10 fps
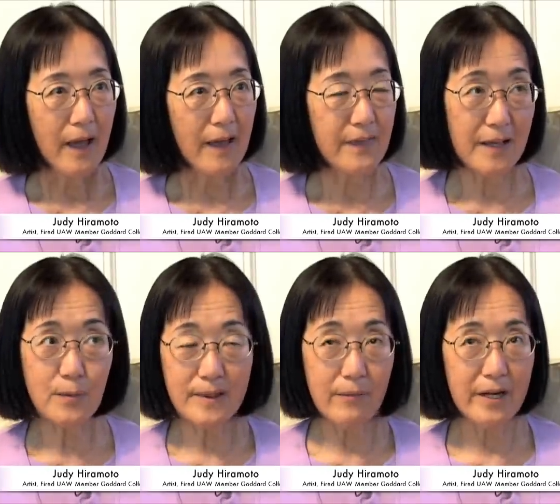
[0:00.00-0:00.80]
And
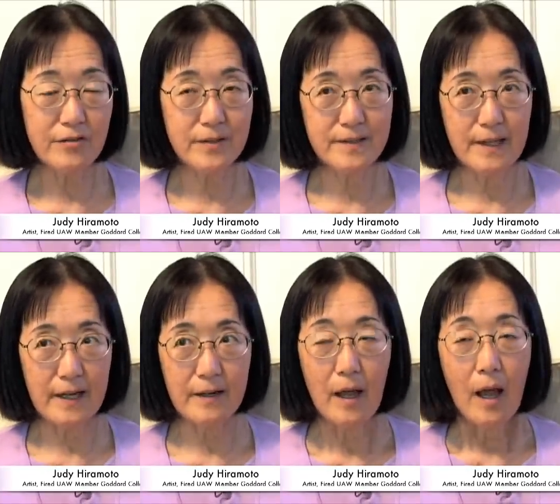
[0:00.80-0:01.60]
that's what they were interested
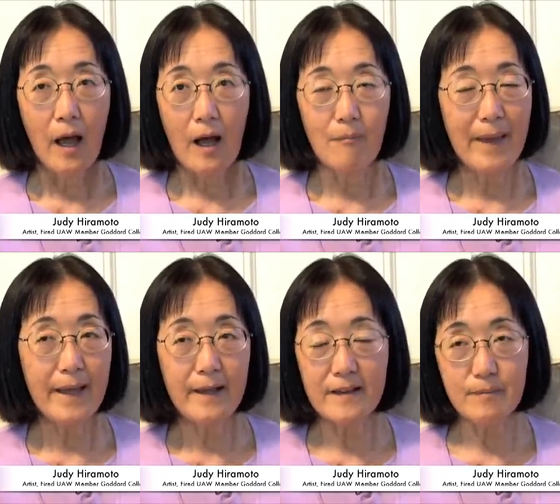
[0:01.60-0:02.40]
in,
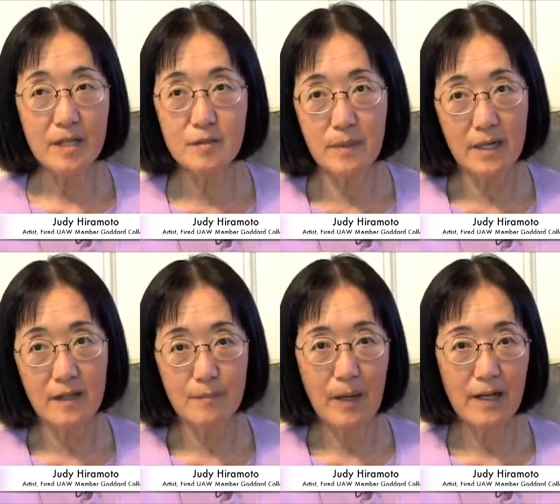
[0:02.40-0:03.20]
making as much
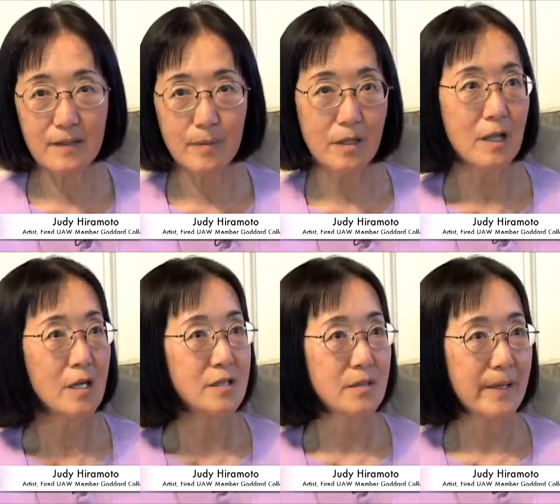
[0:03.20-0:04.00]
money as possible,
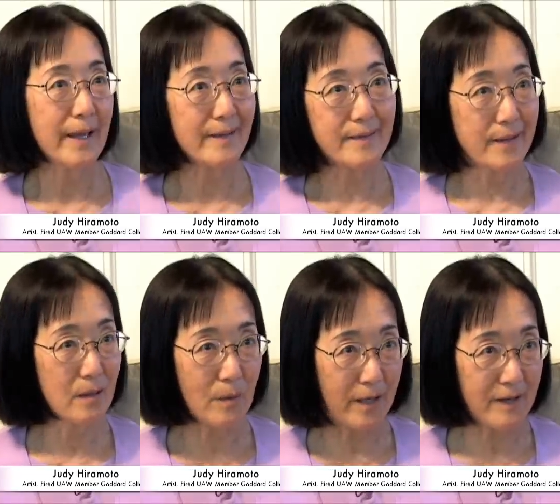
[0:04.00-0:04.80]
doing as
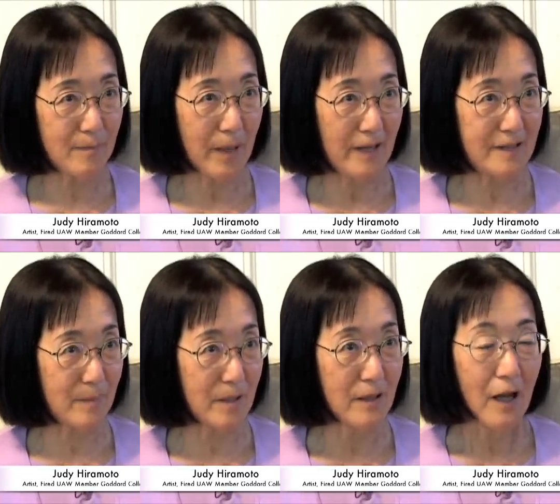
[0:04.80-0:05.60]
little work as
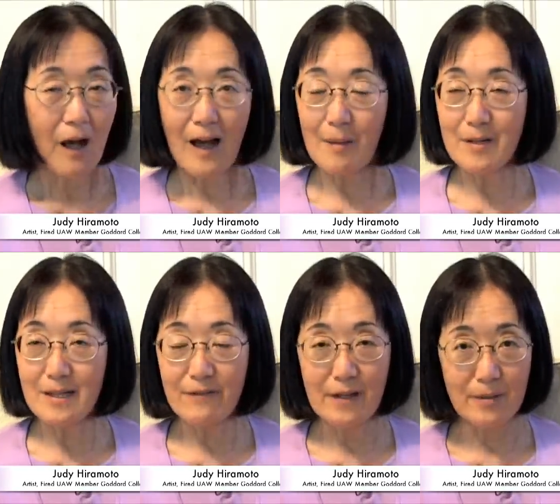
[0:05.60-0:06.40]
possible. I
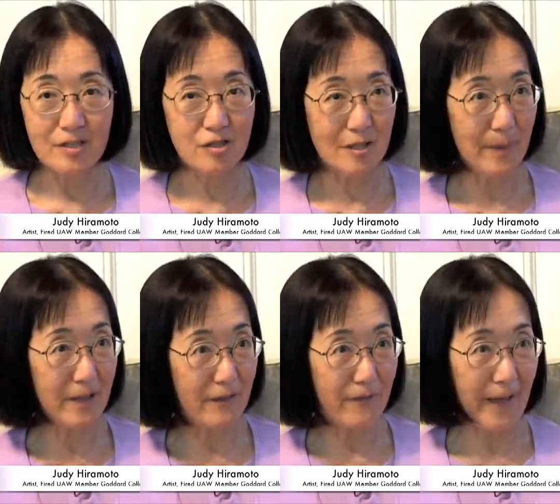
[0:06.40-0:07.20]
believe they were
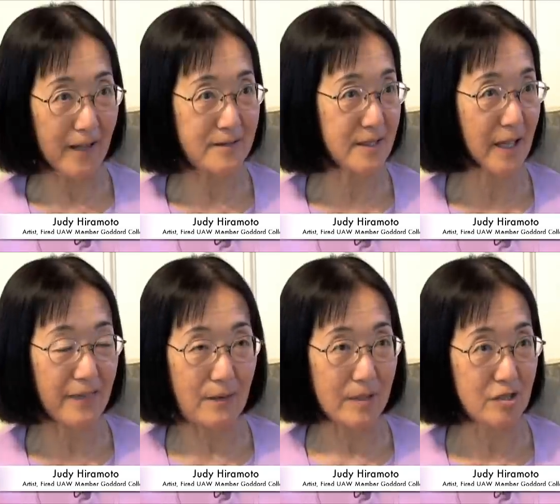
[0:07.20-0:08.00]
gypping the faculty,
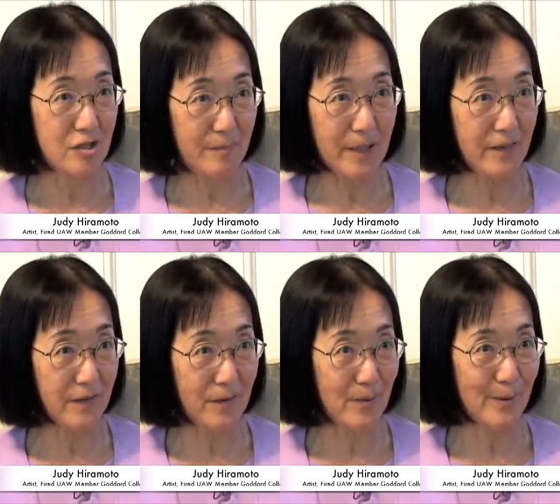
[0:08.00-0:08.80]
and they were gypping
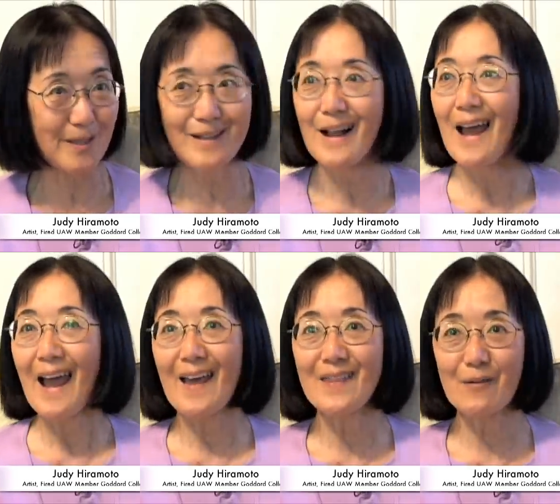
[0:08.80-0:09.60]
the school,
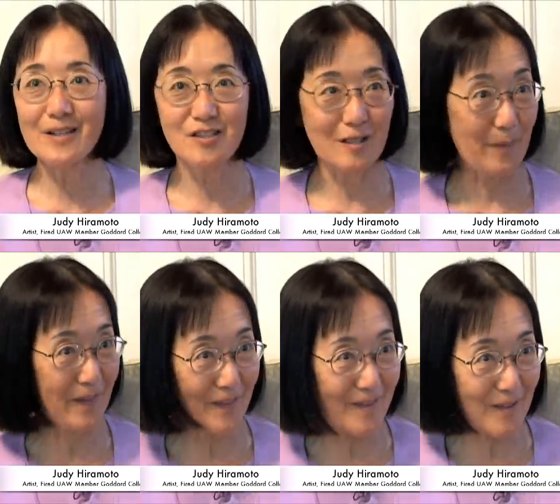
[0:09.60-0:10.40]
and they were
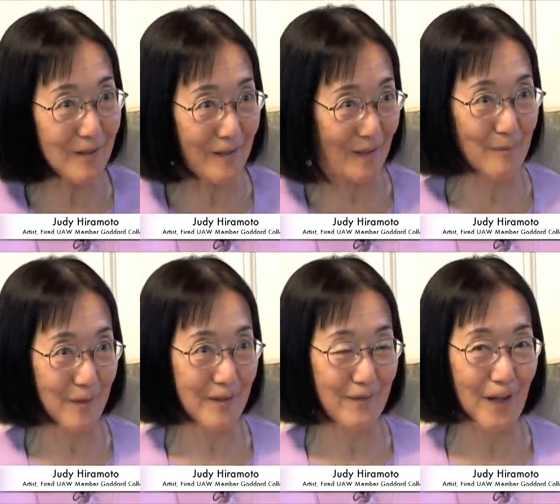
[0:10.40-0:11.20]
gypping the students,
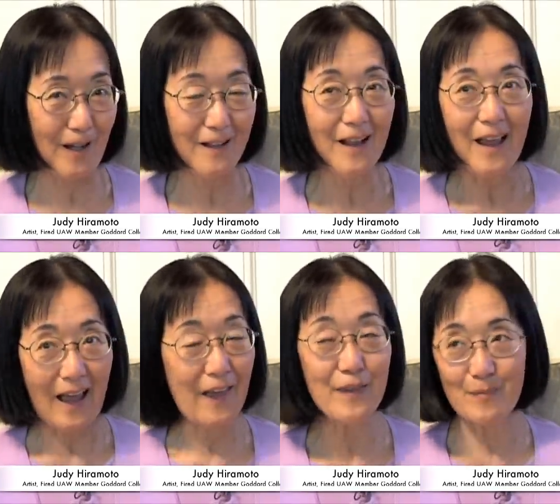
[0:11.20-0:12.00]
most of all,
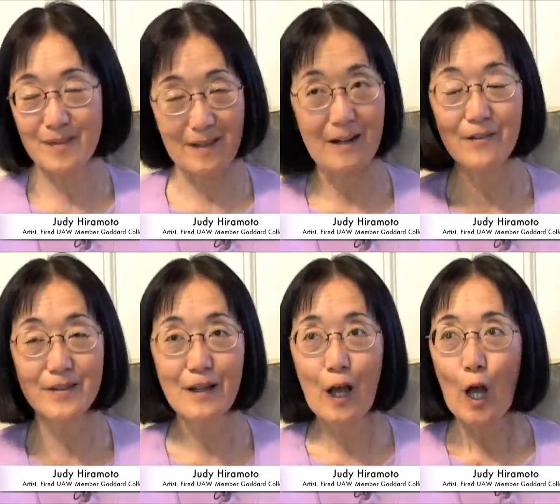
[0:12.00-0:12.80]
and
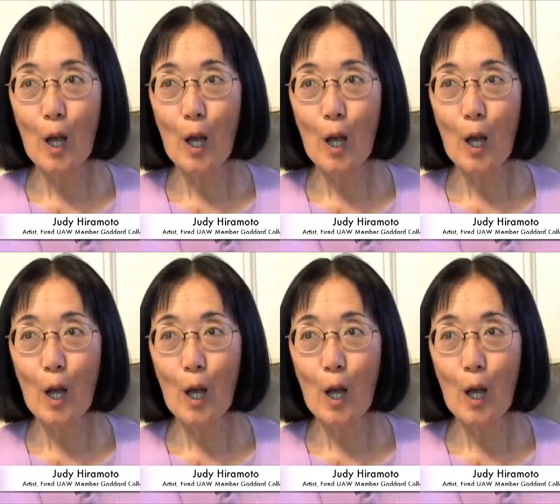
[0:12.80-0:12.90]
themselves.